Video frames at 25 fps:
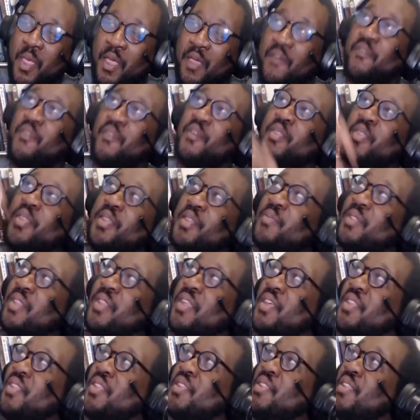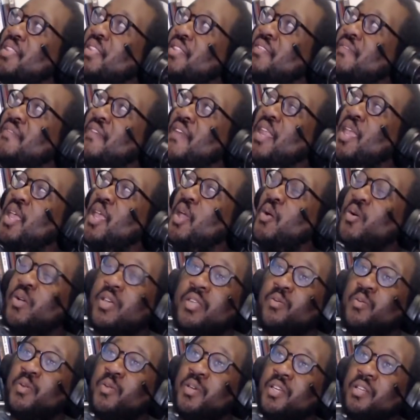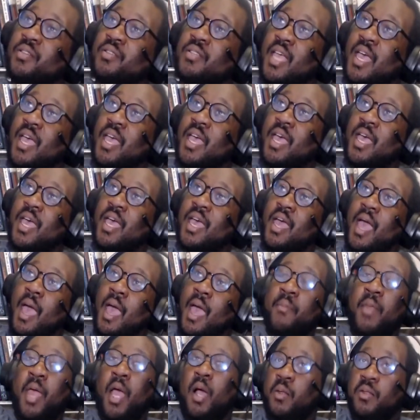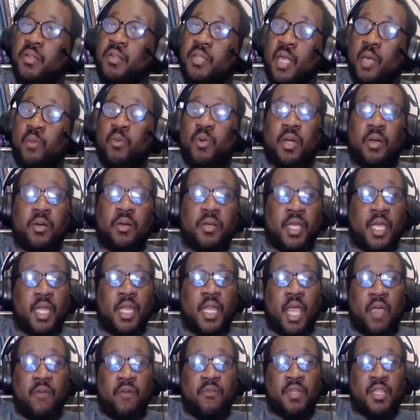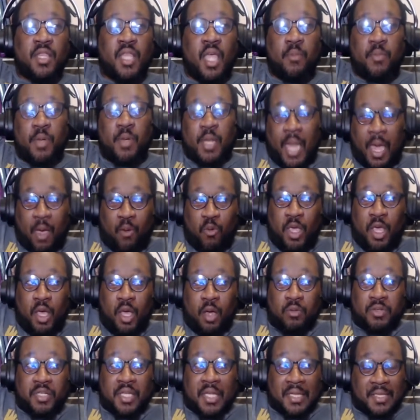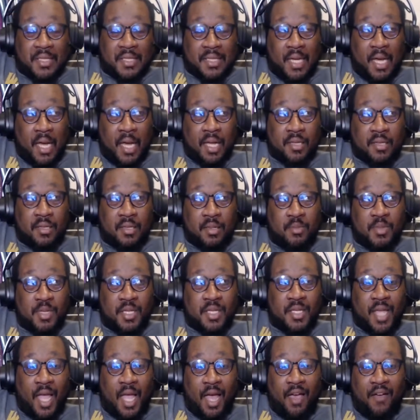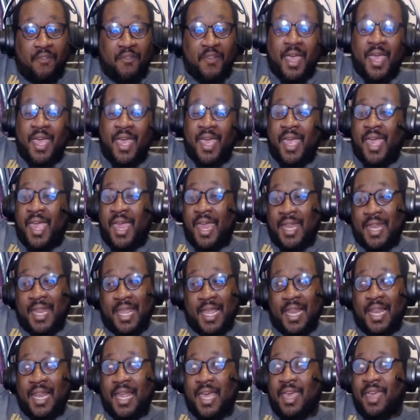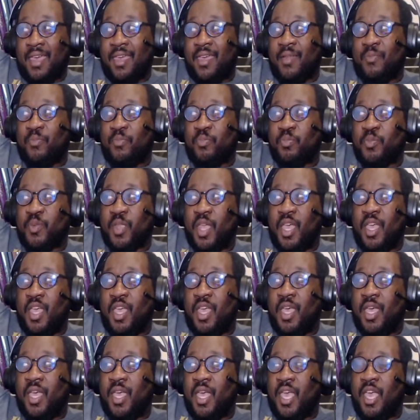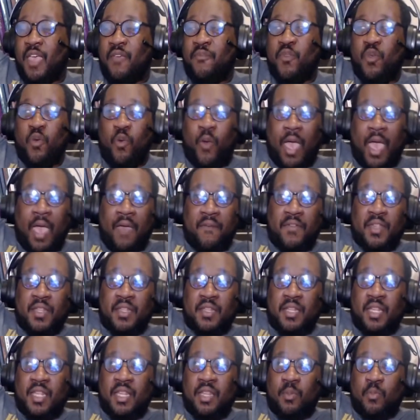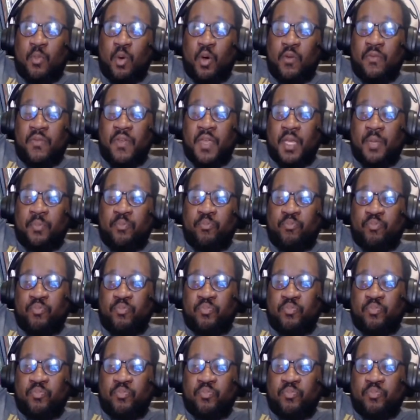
for the length of this video because we're I'm not gonna say we're gonna get into everything, but like we're gonna discuss some stuff. And then like if you haven't seen the movie,